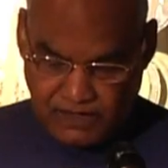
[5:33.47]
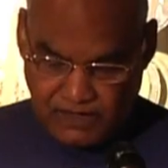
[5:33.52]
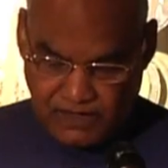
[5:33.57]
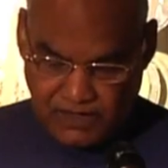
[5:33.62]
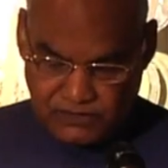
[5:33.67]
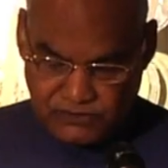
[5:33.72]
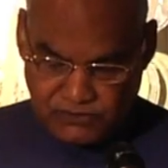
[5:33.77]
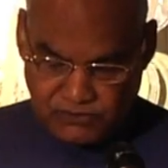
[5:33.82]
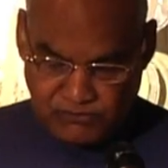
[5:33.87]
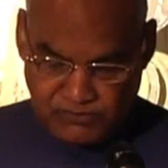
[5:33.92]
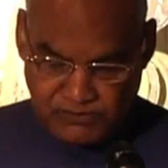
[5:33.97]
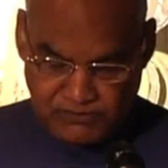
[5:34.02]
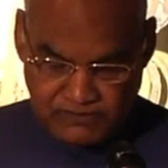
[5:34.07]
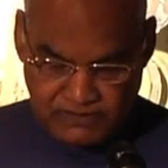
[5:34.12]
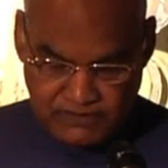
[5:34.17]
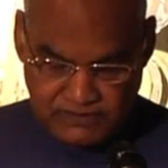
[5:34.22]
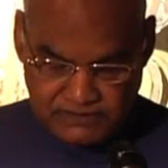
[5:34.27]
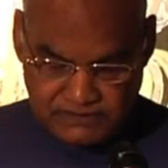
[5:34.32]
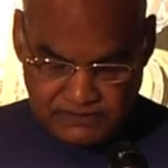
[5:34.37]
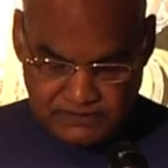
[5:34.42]

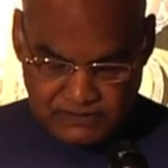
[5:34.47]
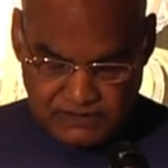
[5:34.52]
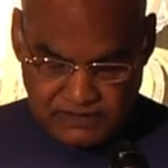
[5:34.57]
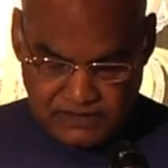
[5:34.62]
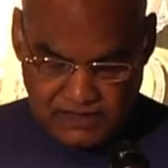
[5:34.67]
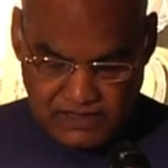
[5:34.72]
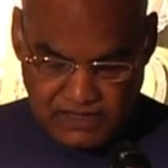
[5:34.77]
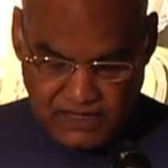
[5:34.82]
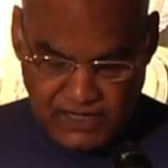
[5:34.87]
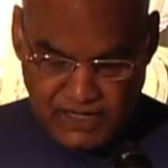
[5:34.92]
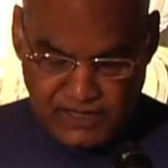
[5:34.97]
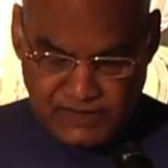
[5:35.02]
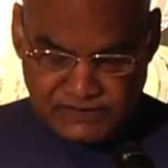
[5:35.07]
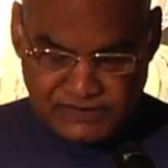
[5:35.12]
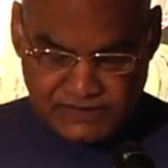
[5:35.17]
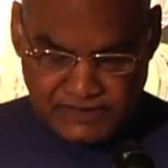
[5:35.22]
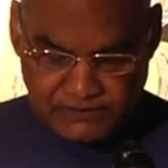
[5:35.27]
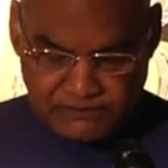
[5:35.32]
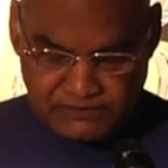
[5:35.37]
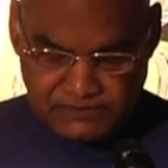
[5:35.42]
automobiles, and
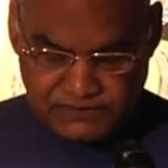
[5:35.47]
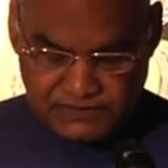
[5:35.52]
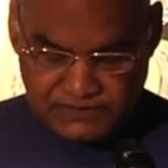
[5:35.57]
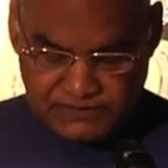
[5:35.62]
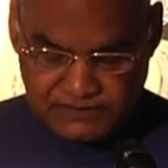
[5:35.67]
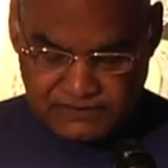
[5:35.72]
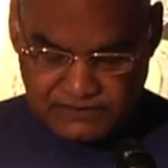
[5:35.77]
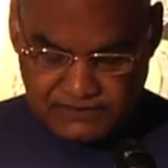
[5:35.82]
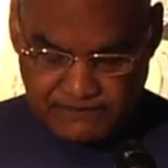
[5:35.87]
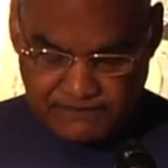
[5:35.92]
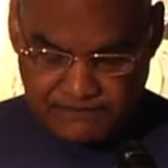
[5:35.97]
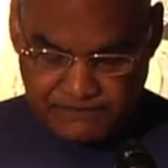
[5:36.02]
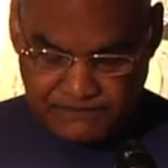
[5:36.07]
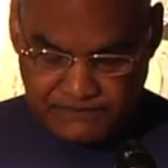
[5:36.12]
services.